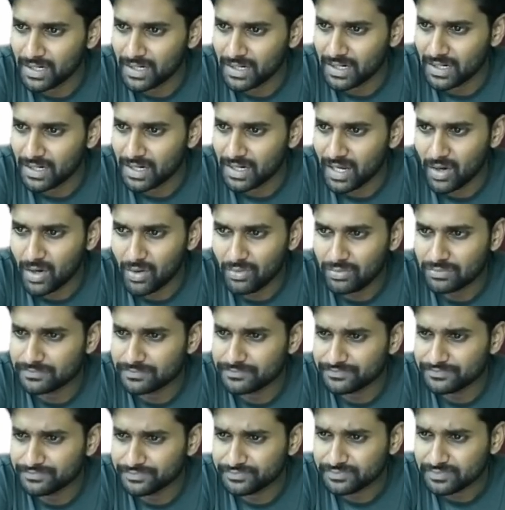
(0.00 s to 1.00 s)
Now
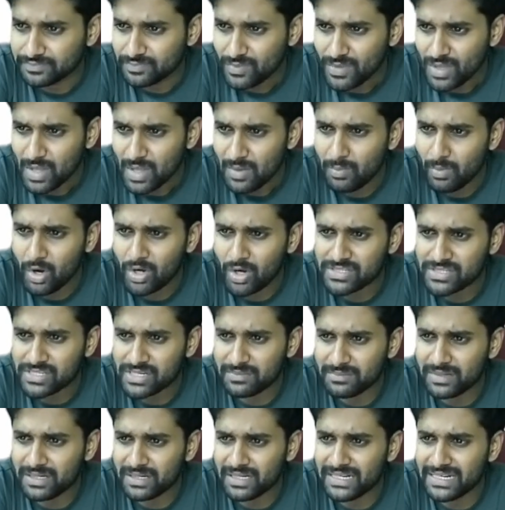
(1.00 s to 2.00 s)
box
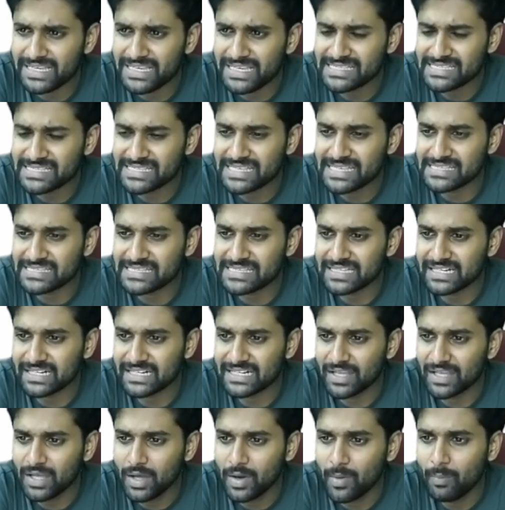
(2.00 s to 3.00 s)
number D says
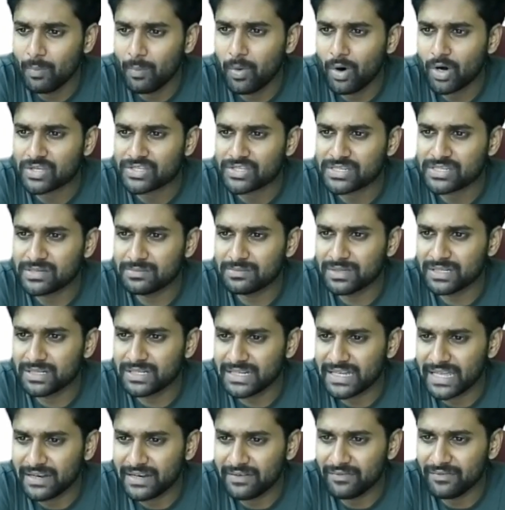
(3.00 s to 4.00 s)
that box number
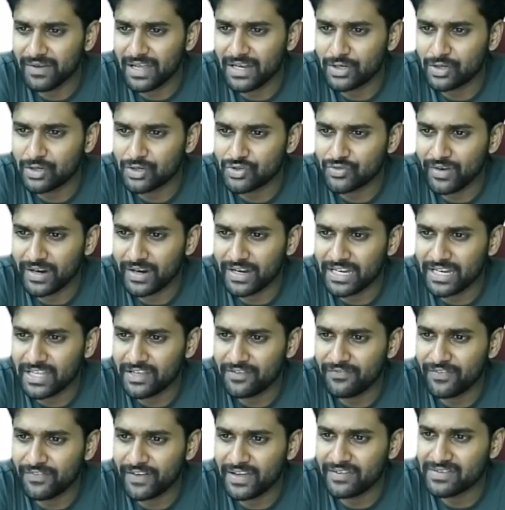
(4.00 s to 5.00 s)
10 value
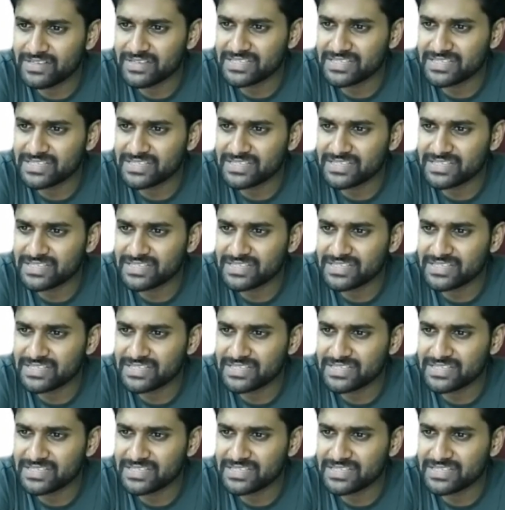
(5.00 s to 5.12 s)
25